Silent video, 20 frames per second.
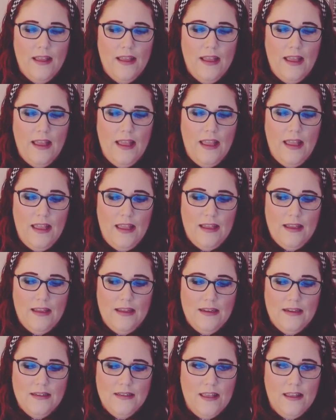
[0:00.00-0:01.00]

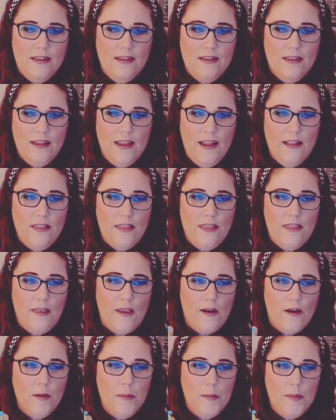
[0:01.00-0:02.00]
and in
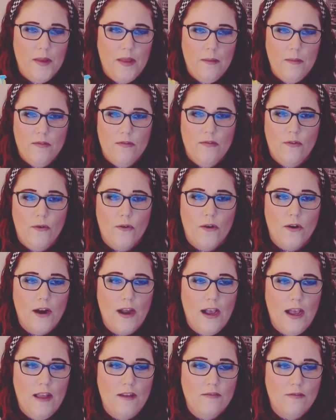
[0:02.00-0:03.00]
therapy before
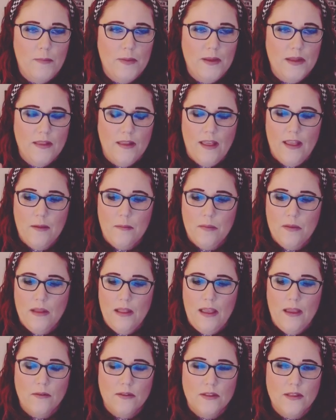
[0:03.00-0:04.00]
I've been like
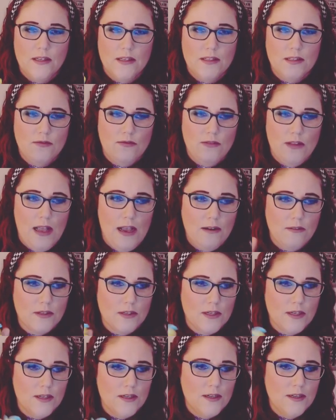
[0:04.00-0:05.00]
playing with this
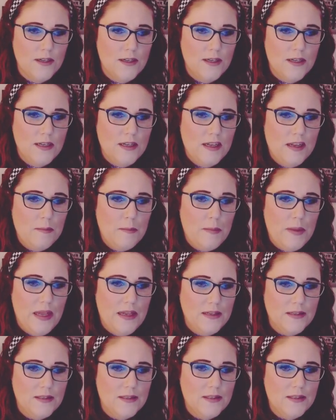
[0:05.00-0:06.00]
flounder
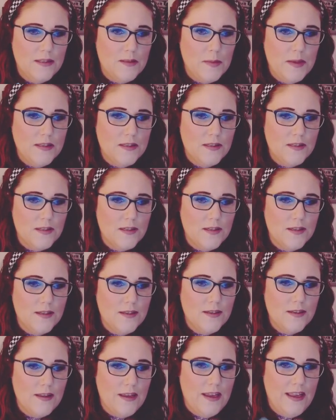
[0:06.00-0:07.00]
Pez dispenser
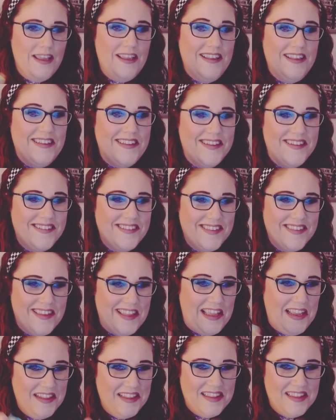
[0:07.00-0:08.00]

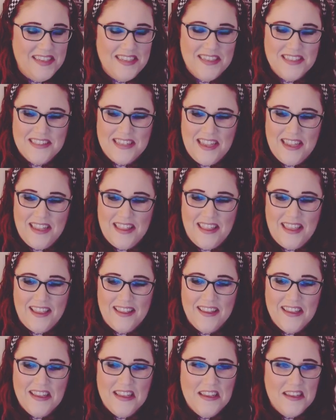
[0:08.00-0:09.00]
like this.
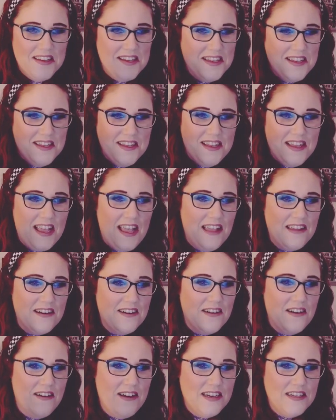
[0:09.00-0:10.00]
I don't
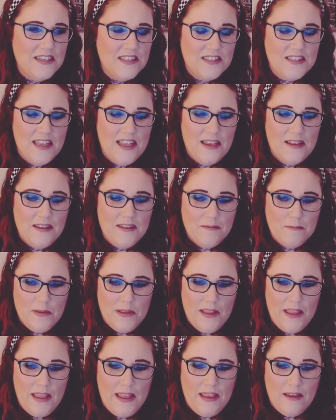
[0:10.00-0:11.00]
know, I just like
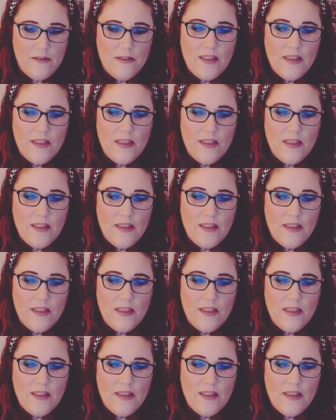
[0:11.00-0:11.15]
playing with,